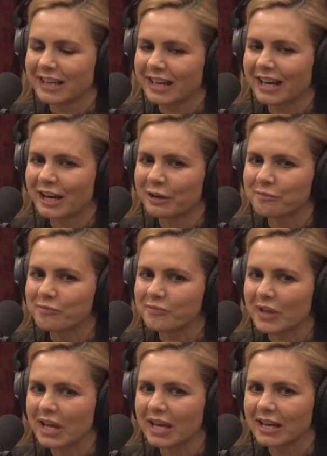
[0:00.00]
And
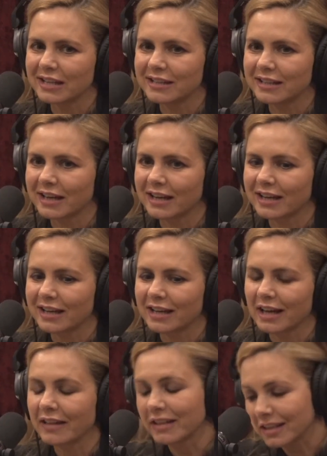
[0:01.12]

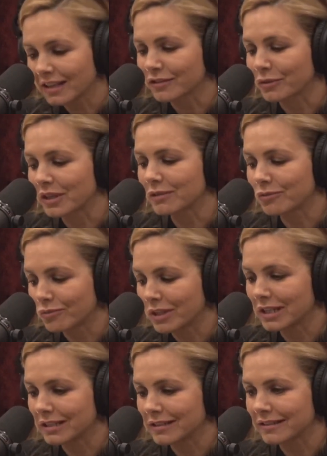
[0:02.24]
then, so then
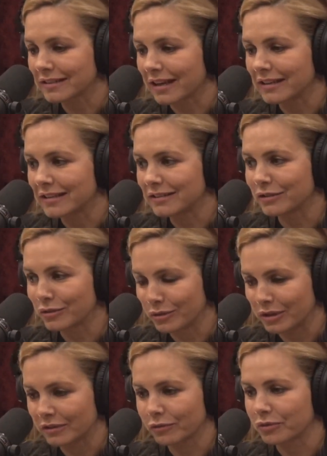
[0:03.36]
we decided to do
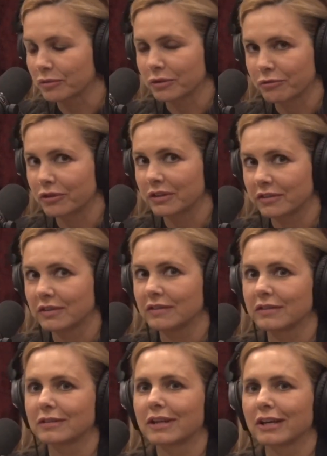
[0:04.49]
this for the first
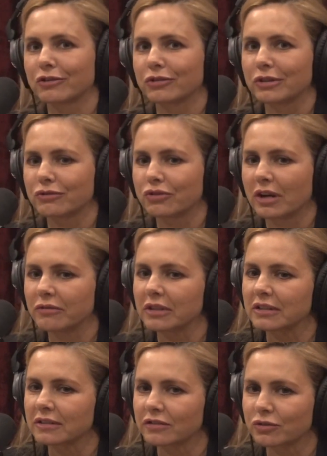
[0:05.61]
season, actually, of
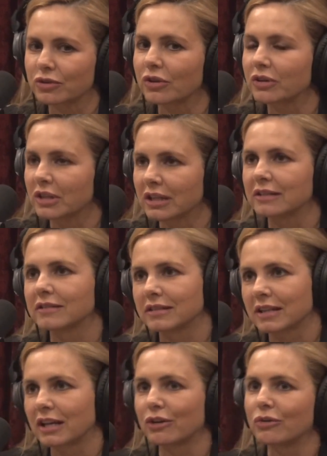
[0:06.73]
Trafficked, a story on guns and
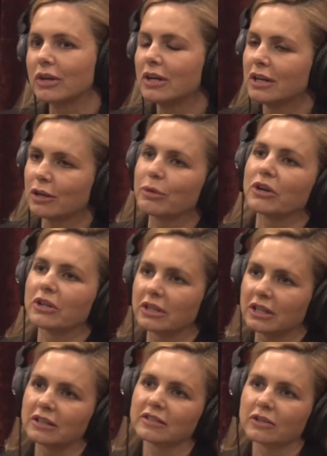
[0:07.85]
how American
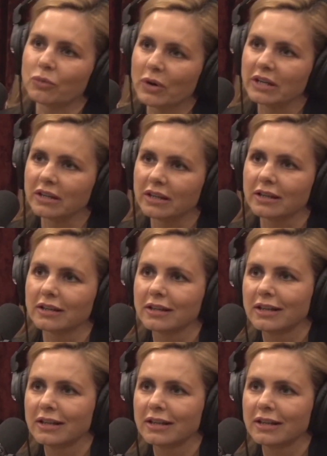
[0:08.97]
guns are winding